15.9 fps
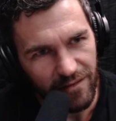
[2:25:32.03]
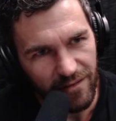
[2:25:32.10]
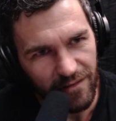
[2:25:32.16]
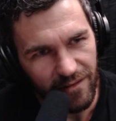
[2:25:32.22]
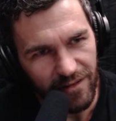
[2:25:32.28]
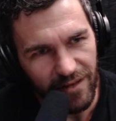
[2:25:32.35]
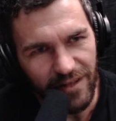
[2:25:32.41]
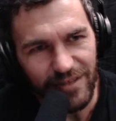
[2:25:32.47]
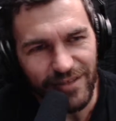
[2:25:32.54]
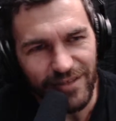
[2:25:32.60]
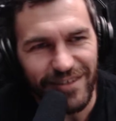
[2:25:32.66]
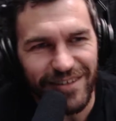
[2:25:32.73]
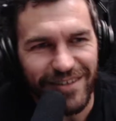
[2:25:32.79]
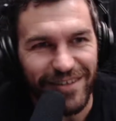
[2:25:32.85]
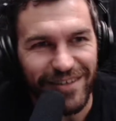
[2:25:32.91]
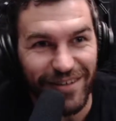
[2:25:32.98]
And
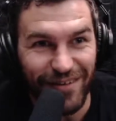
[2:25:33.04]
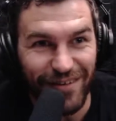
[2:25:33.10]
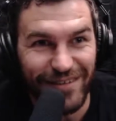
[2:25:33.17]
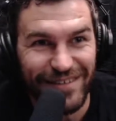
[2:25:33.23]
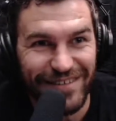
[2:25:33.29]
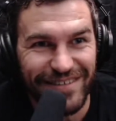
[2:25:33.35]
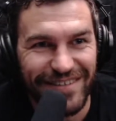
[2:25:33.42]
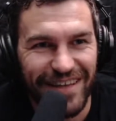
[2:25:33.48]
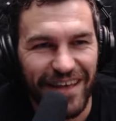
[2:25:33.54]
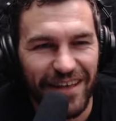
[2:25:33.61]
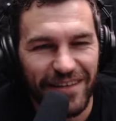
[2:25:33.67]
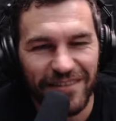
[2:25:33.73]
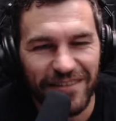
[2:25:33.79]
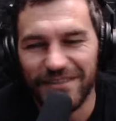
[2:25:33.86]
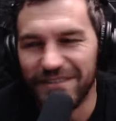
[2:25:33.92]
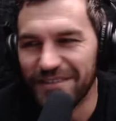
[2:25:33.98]
you know what she said?
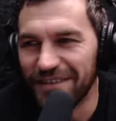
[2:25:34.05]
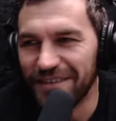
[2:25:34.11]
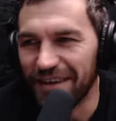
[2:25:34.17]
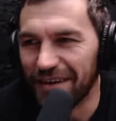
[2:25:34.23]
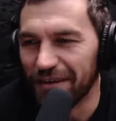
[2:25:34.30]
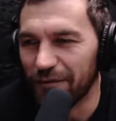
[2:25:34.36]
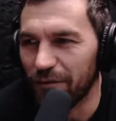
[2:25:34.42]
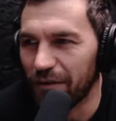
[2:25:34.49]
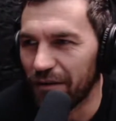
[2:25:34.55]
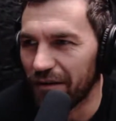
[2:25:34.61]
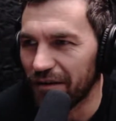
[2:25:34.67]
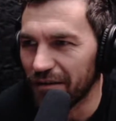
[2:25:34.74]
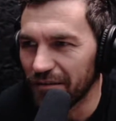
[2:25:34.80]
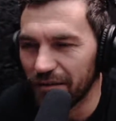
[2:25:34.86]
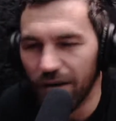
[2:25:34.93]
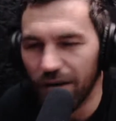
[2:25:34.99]
She's like, well,
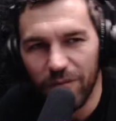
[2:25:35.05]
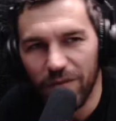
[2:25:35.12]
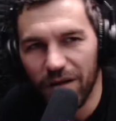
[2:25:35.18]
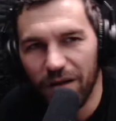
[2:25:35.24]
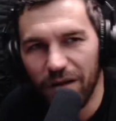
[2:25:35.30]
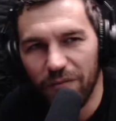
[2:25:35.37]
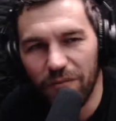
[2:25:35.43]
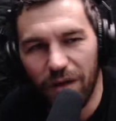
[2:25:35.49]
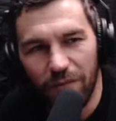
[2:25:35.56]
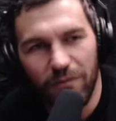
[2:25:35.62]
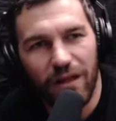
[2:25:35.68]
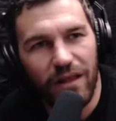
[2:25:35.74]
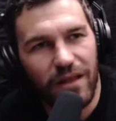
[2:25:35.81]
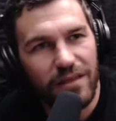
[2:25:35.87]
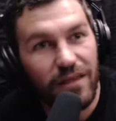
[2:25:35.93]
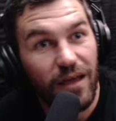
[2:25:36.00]
no, I'm not
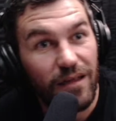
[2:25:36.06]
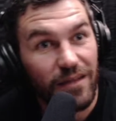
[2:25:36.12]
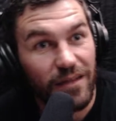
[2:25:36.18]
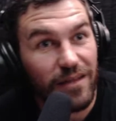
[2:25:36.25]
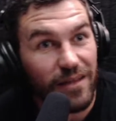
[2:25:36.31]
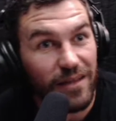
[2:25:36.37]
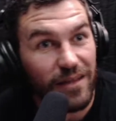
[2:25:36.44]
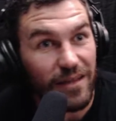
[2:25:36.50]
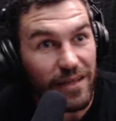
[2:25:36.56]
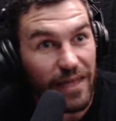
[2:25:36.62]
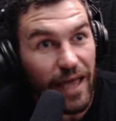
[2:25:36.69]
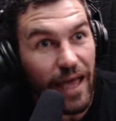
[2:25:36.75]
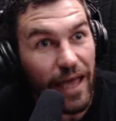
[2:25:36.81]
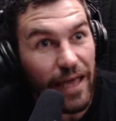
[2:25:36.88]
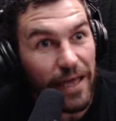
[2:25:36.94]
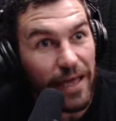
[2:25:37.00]
like technically in a
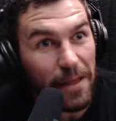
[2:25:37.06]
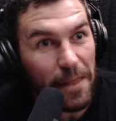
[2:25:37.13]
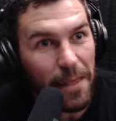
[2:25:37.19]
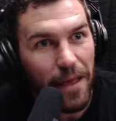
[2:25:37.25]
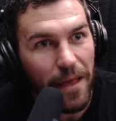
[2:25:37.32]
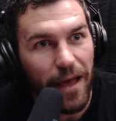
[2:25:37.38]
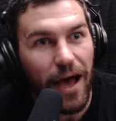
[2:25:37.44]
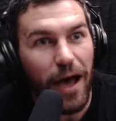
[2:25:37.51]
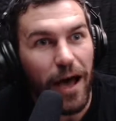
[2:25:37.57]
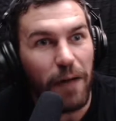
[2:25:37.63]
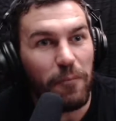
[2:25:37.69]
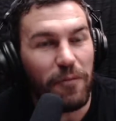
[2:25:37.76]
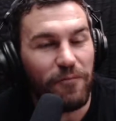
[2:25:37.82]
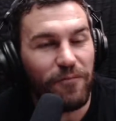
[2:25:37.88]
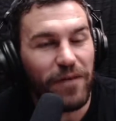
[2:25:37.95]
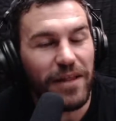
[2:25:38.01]
gang. I'm
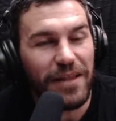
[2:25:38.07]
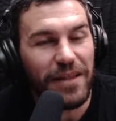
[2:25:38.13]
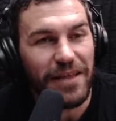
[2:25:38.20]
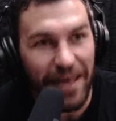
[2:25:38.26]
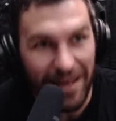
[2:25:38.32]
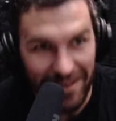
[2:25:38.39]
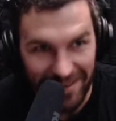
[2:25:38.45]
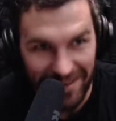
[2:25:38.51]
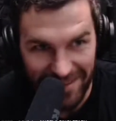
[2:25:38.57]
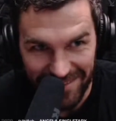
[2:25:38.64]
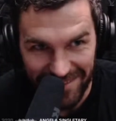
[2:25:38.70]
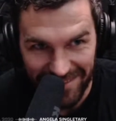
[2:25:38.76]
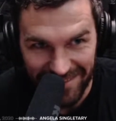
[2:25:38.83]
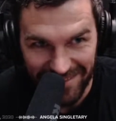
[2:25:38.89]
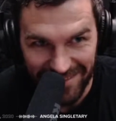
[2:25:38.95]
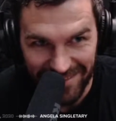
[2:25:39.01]
affiliated.
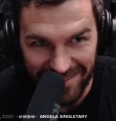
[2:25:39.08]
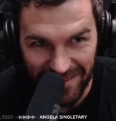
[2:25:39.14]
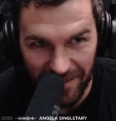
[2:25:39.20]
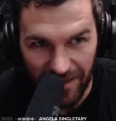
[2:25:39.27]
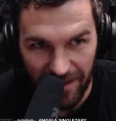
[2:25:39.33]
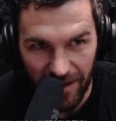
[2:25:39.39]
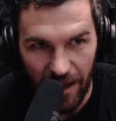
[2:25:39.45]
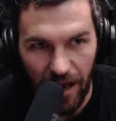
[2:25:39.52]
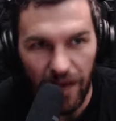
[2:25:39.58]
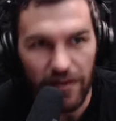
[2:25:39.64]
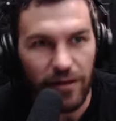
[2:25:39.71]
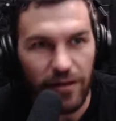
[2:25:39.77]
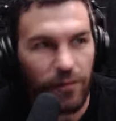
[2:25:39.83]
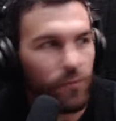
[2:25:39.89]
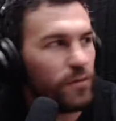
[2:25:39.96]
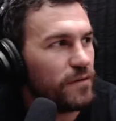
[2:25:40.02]
I was
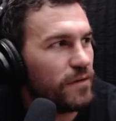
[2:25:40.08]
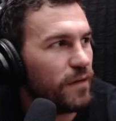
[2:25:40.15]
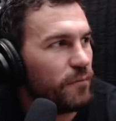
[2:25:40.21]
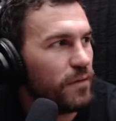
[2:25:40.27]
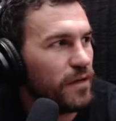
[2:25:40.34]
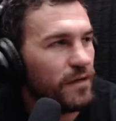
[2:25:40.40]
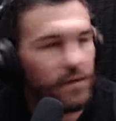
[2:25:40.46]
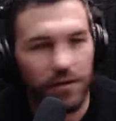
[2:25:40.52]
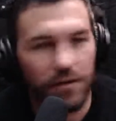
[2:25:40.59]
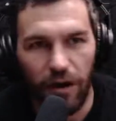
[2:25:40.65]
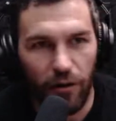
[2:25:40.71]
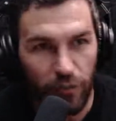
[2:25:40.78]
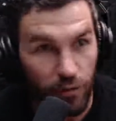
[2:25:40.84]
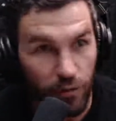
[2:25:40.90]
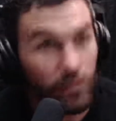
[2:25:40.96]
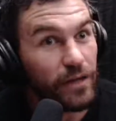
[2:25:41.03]
like, what does that mean? Are
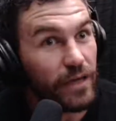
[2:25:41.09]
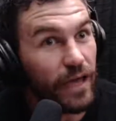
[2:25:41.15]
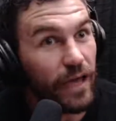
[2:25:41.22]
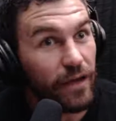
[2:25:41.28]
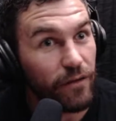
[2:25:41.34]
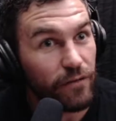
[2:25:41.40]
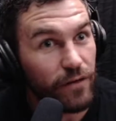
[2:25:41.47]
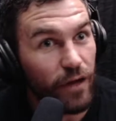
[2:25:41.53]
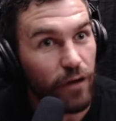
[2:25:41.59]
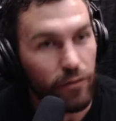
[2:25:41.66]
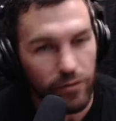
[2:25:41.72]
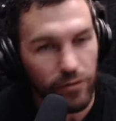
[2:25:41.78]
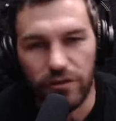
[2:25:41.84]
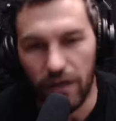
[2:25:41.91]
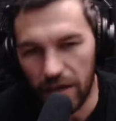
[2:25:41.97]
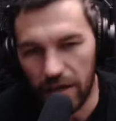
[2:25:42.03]
you in a gang or no?
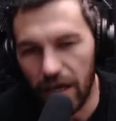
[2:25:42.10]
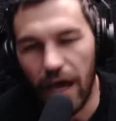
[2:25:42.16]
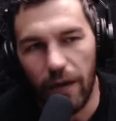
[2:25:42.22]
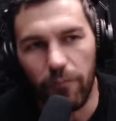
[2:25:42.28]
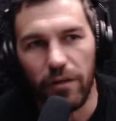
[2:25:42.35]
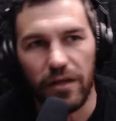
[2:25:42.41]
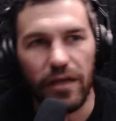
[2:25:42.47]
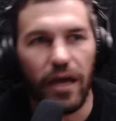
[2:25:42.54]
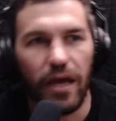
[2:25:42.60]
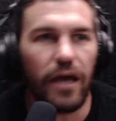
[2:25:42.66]
She's like, yeah, I'm in a gang.